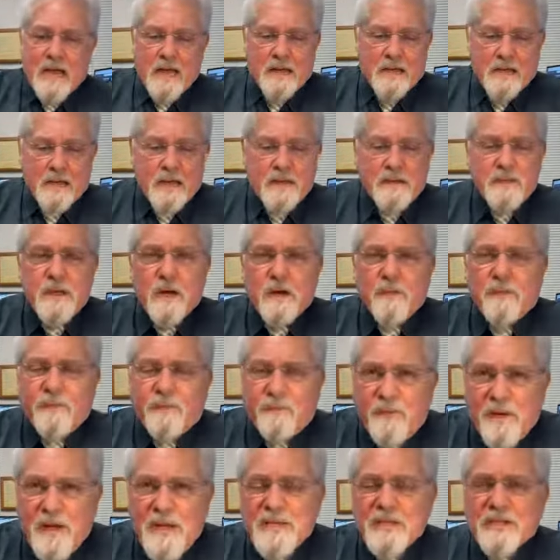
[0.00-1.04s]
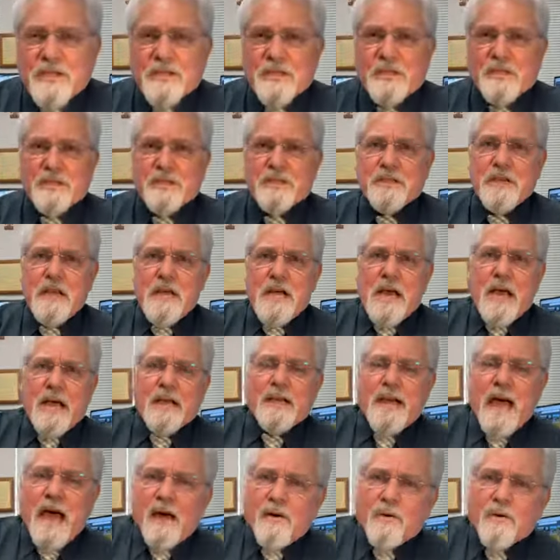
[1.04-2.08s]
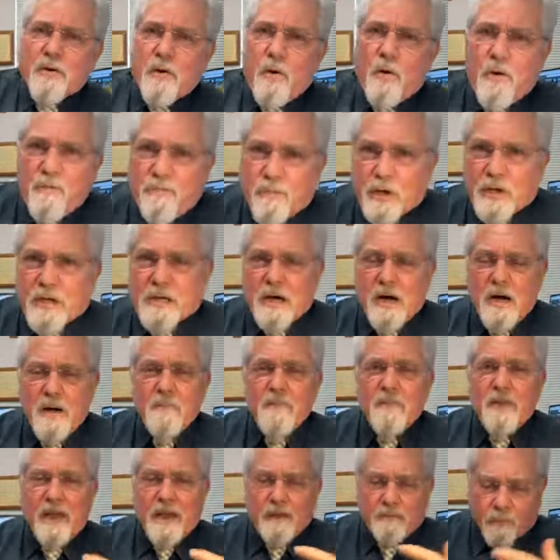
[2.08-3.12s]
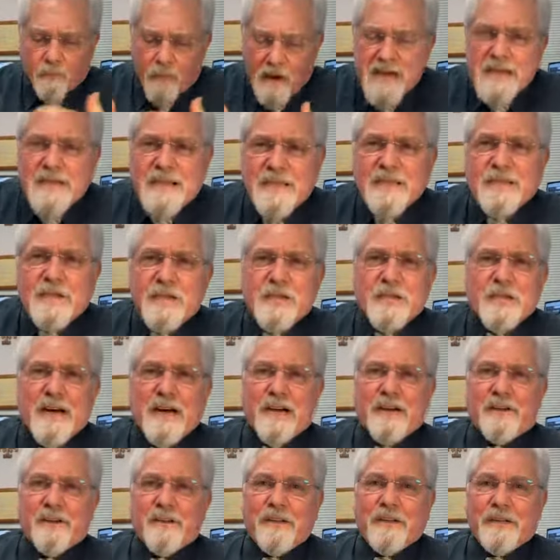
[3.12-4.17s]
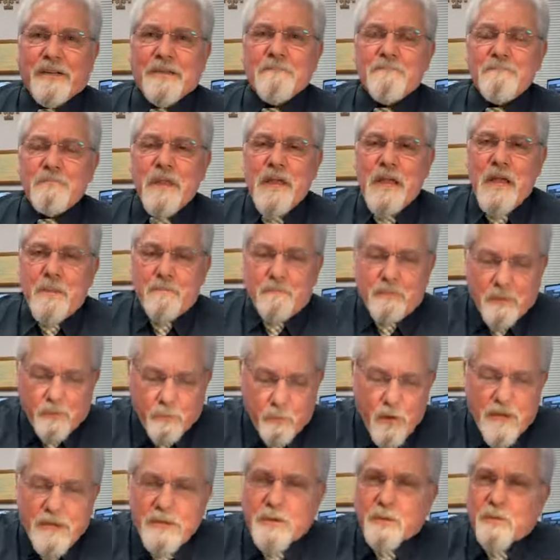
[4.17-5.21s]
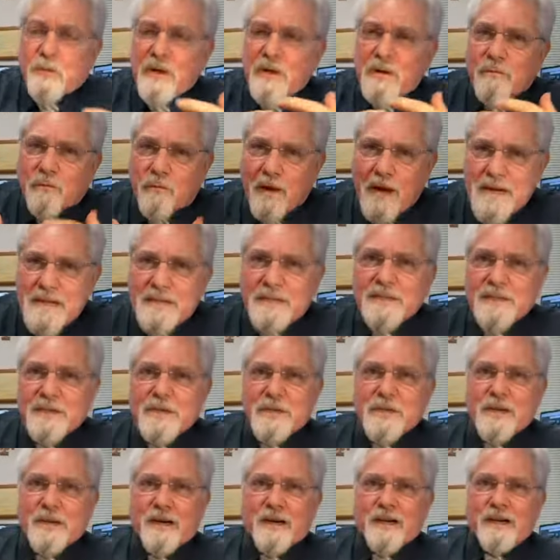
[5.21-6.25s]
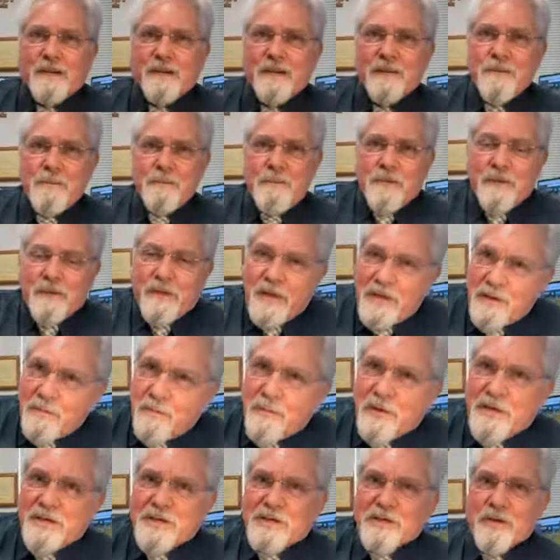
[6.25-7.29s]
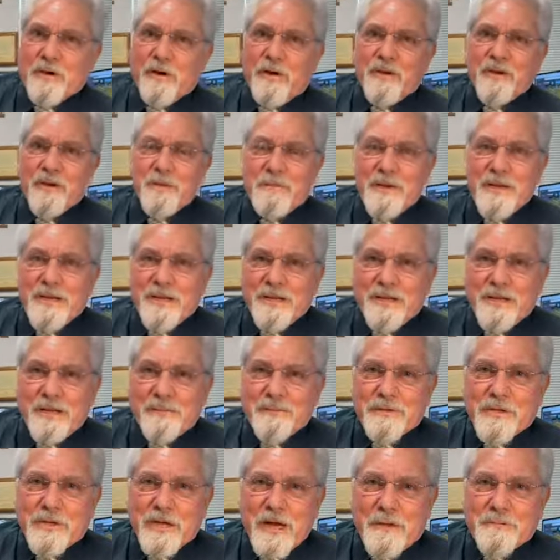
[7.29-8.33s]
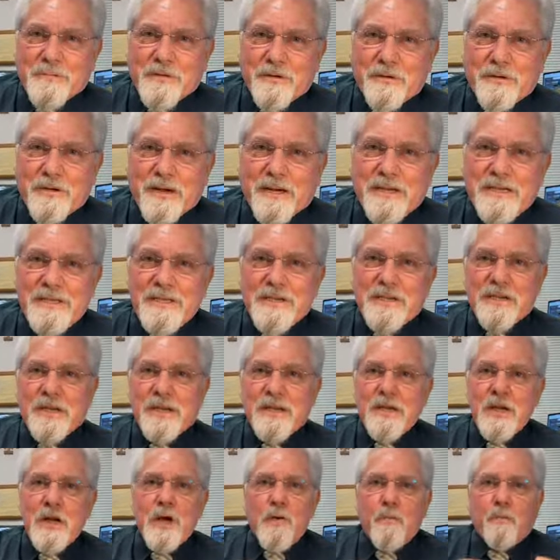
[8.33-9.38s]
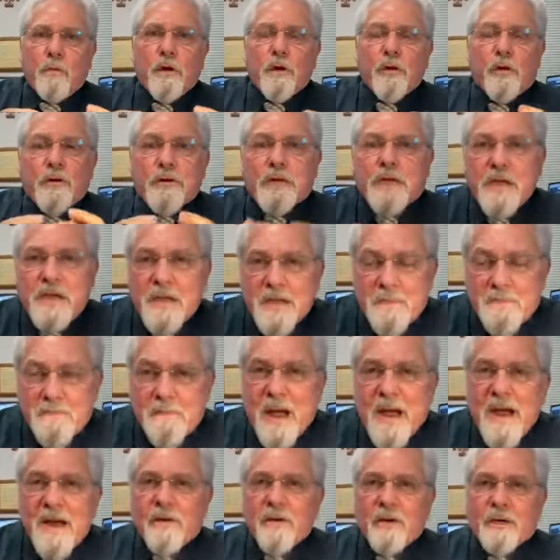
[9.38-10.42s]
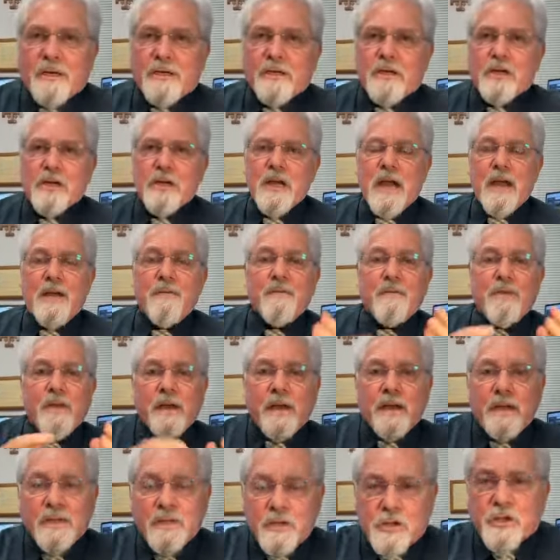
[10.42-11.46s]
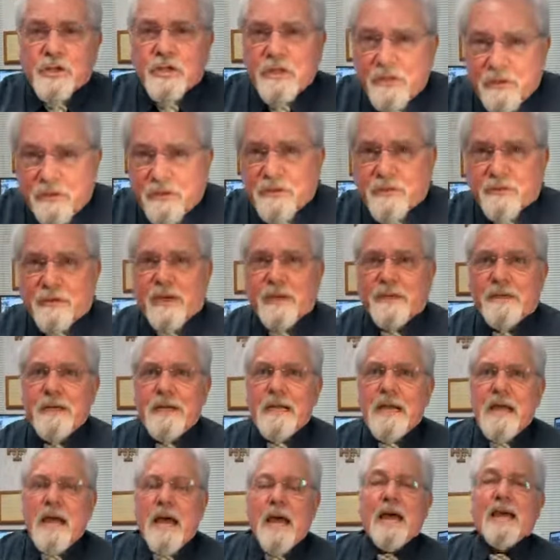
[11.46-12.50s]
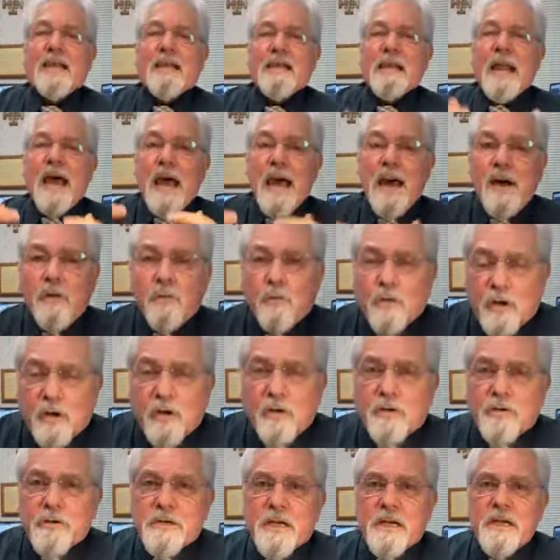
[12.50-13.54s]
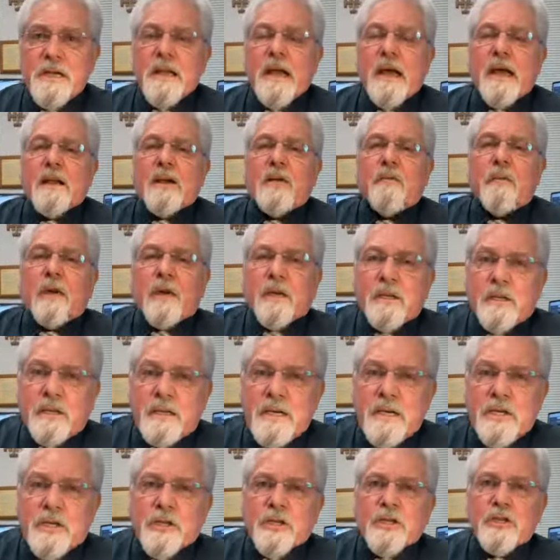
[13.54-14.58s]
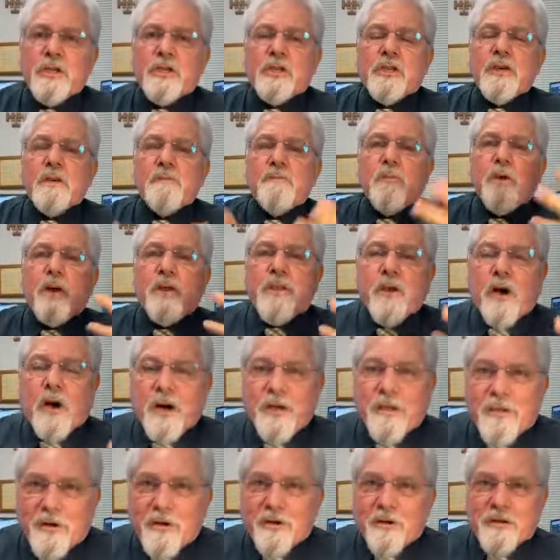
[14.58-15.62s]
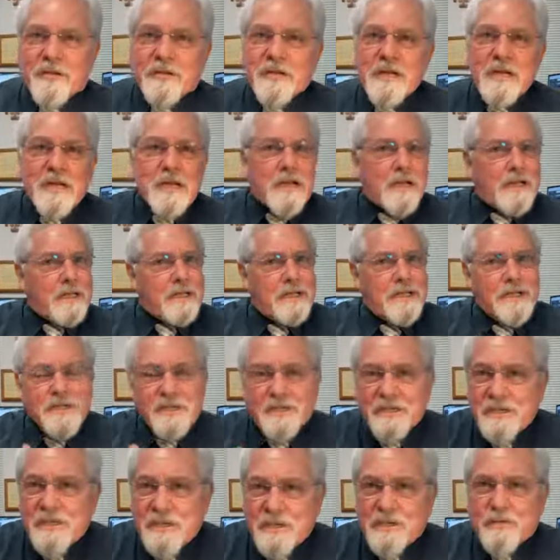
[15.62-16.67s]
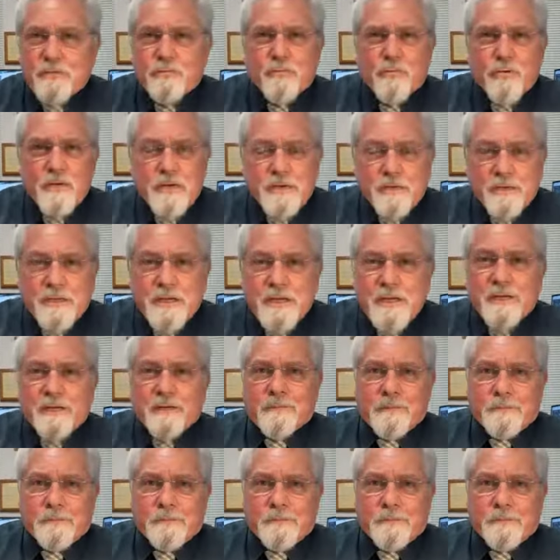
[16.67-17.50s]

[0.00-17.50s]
and, and offenses and how to overcome that, reconciling. But once we reconcile, then we saw in the beginning of chapter 19, we're looking at marriage and then at children. And now we're looking at a relationship with others. Isn't this really